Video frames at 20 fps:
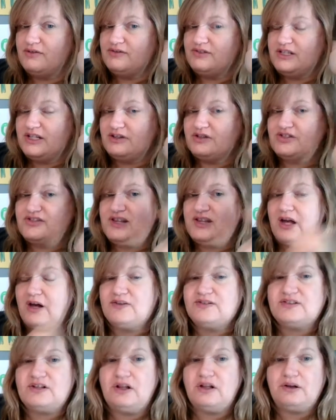to hear
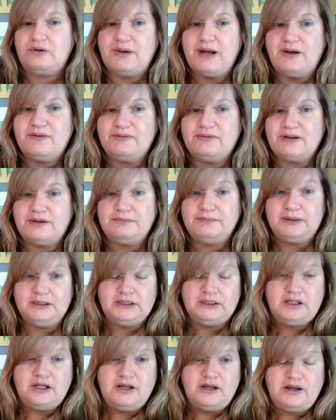sounds all around them
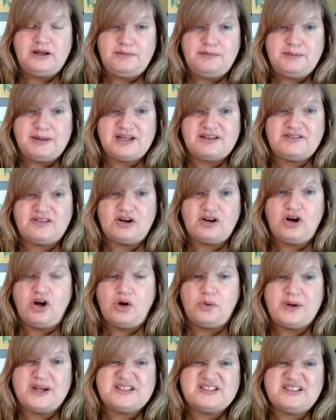because they're
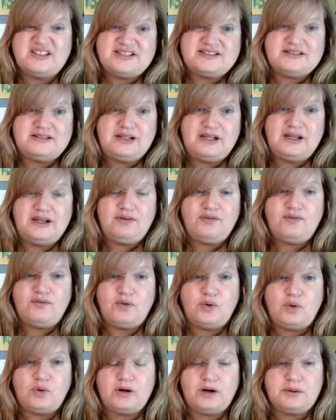always listening
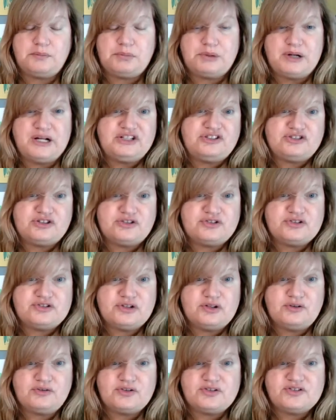for predators,
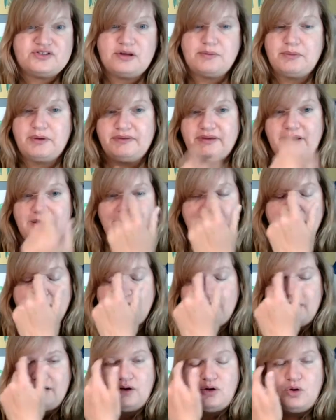for someone that
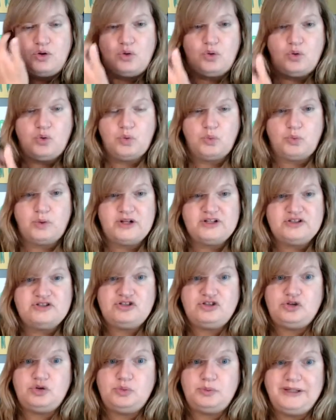might want
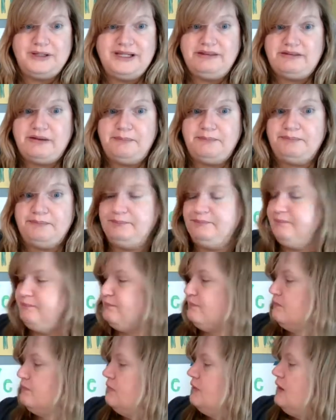to eat them.
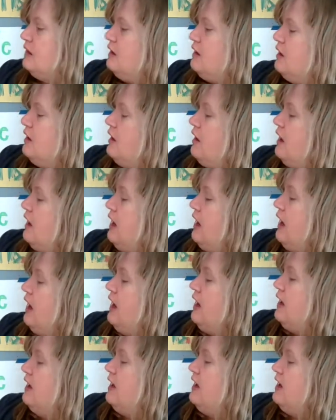
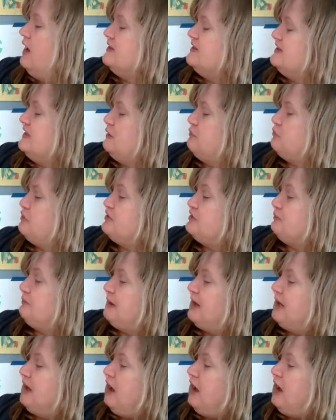A zebra's
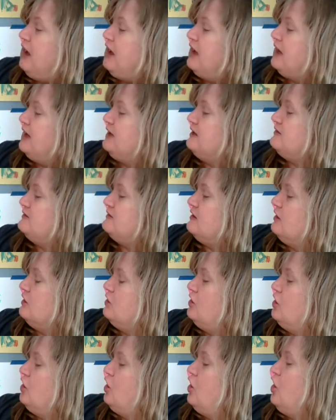big eyes
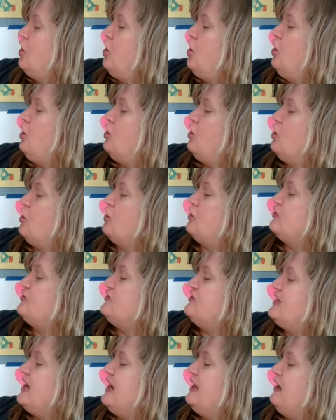are
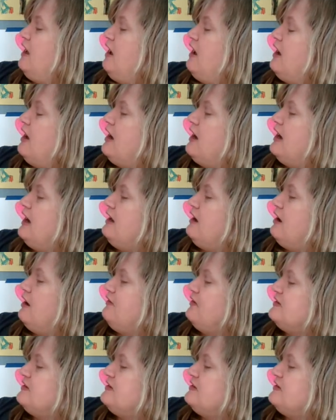set high on the